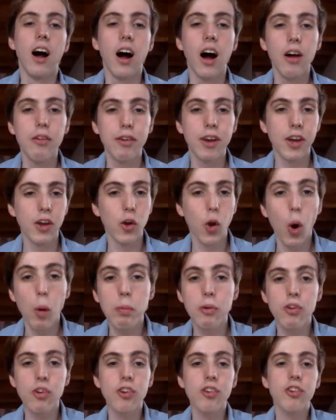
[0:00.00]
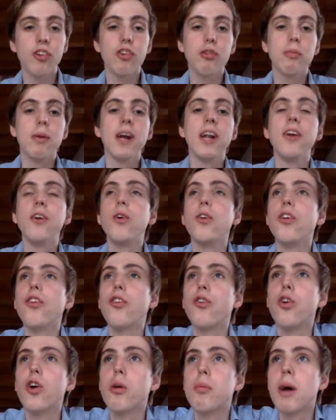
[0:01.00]
I think an opposition is mainly going to
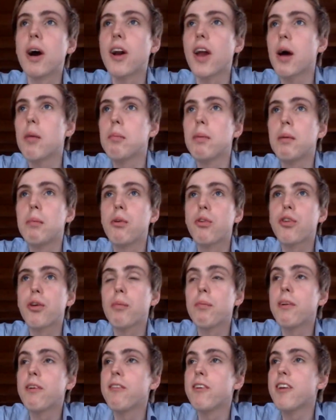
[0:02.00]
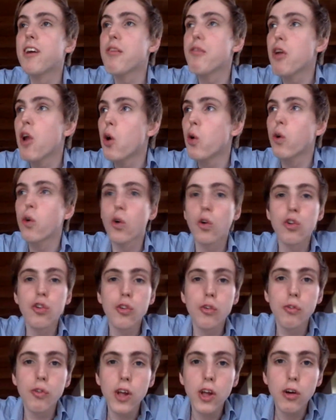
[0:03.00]
talk about how people simply want to have lower cost
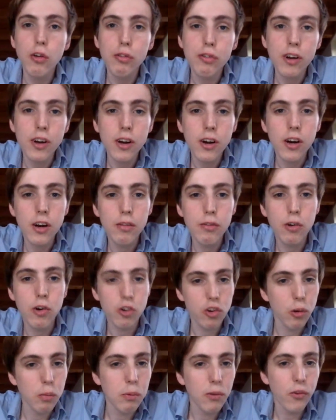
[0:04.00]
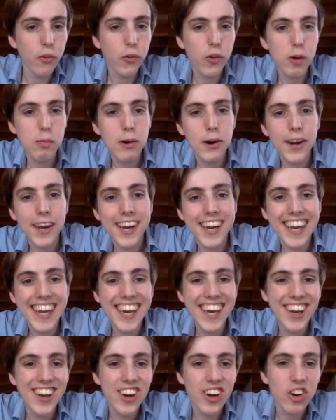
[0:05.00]
on welfare, and for example, talk about
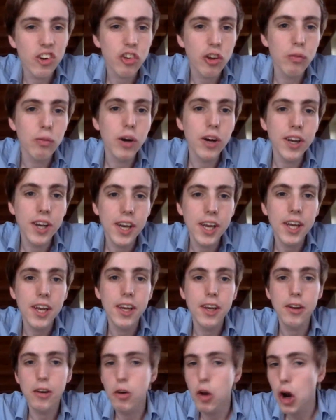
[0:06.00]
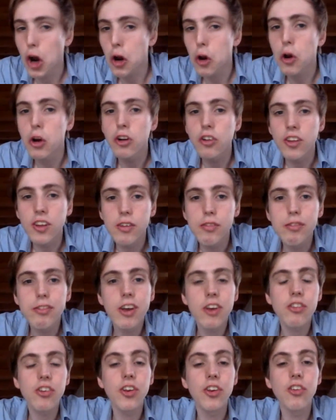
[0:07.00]
dictators and why they are going to
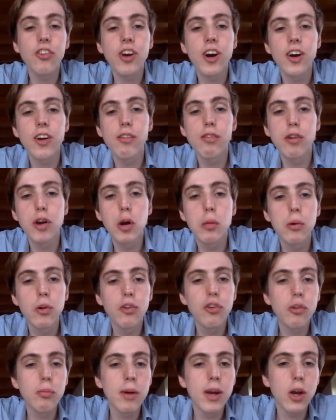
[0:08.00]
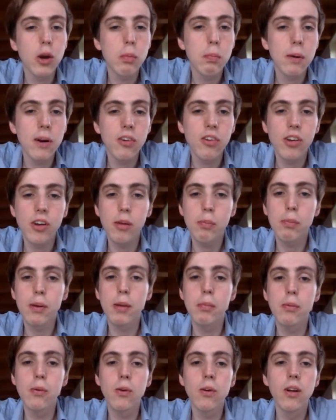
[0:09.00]
invest in these kind of robots to make oppression of
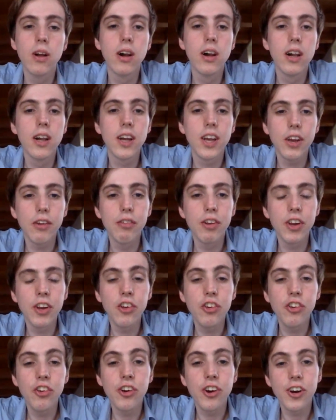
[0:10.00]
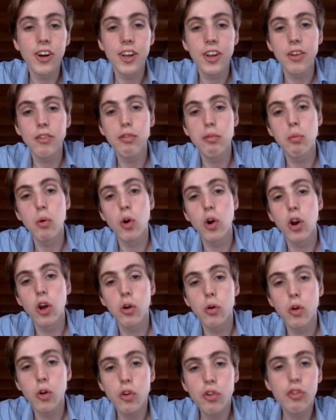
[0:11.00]
people even easier and even more low
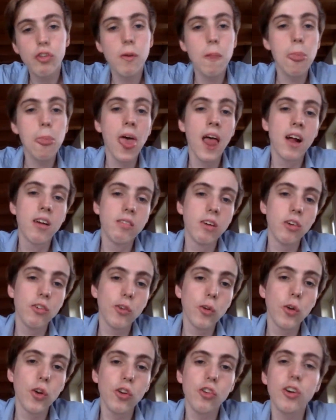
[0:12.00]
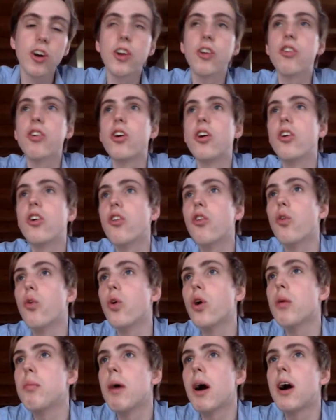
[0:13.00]
cost. Whereas the other side is going to
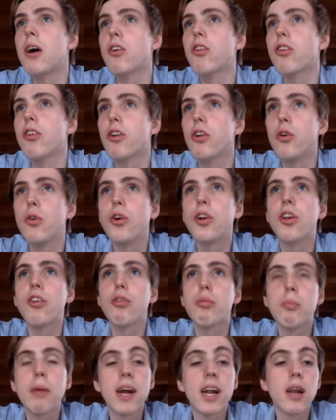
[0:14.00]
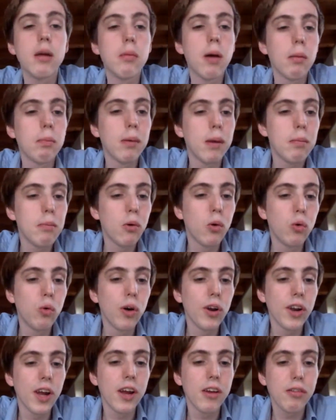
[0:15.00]
talk about, look, this is mainly about people who
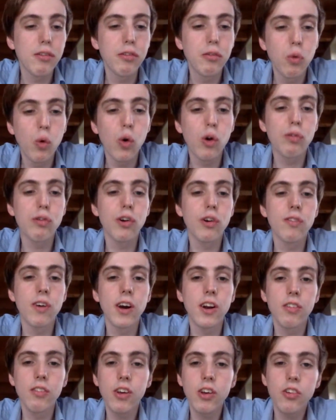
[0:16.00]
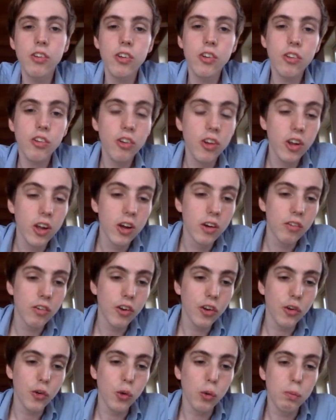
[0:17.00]
want to have war for the right reasons, want
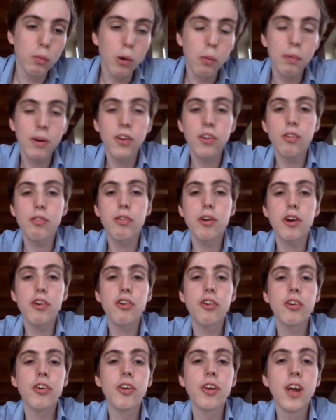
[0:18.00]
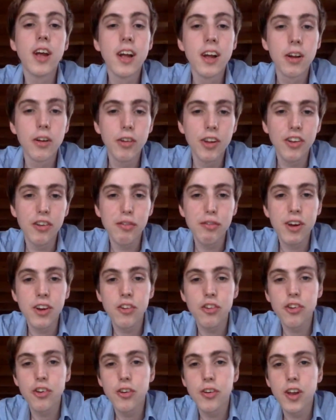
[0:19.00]
to do a proper intervention,
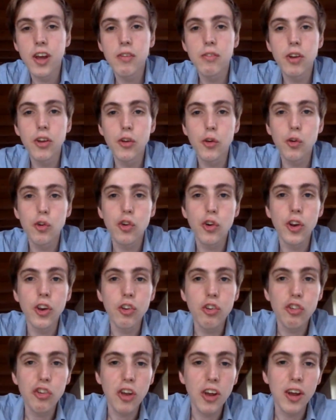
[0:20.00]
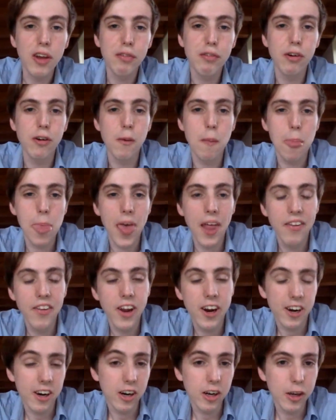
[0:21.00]
intervention, and want to do so in a safer and
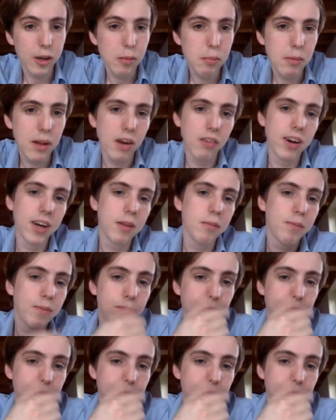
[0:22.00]
directly better way.